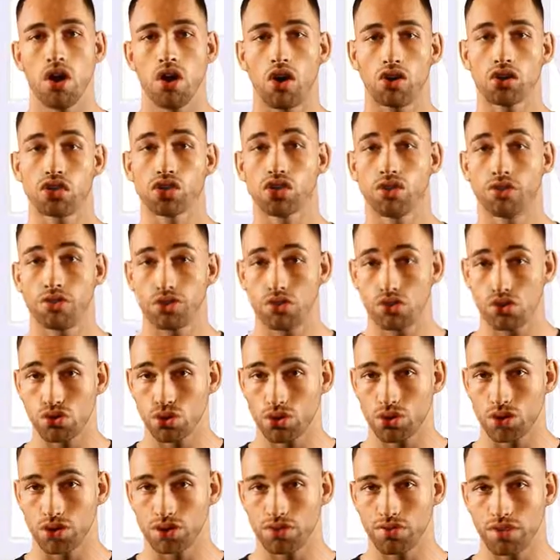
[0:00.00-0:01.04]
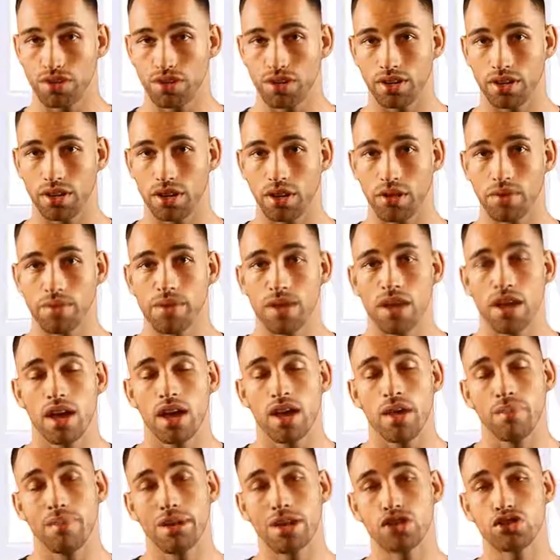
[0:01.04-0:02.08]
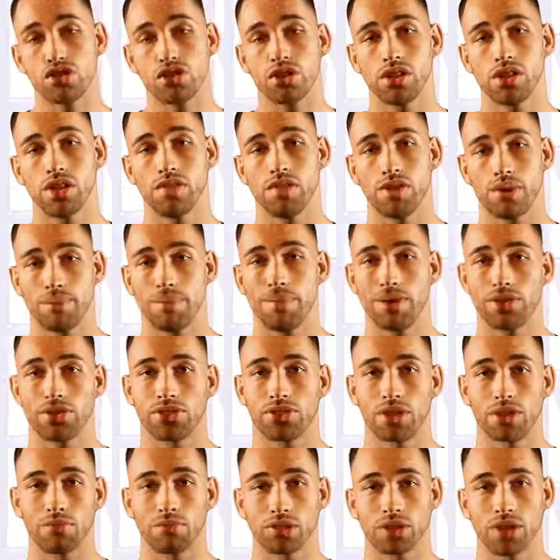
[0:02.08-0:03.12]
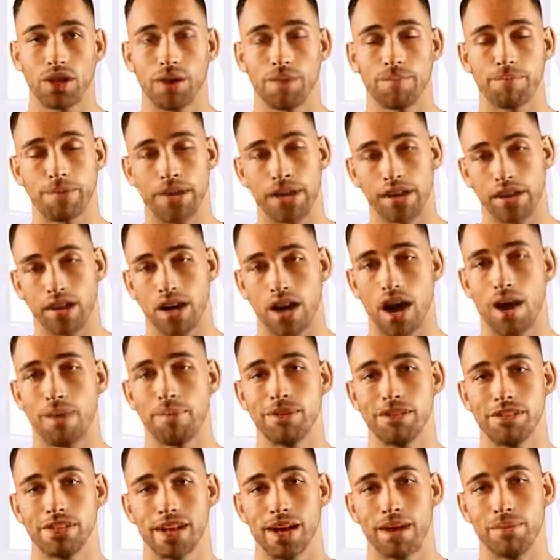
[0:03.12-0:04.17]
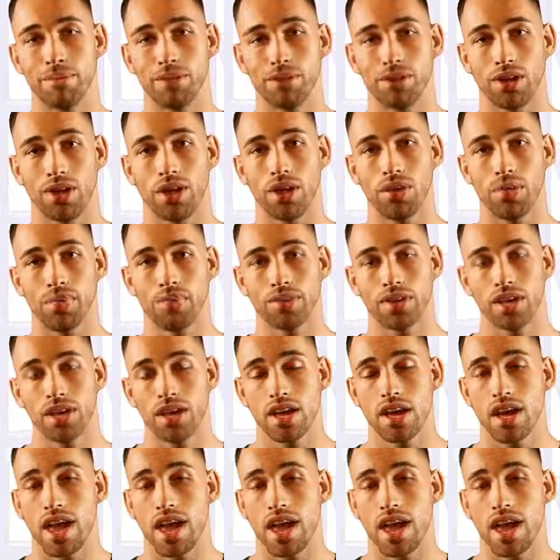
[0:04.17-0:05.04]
Also, if you enjoyed this video, make sure you leave it a big thumbs up and comment down below.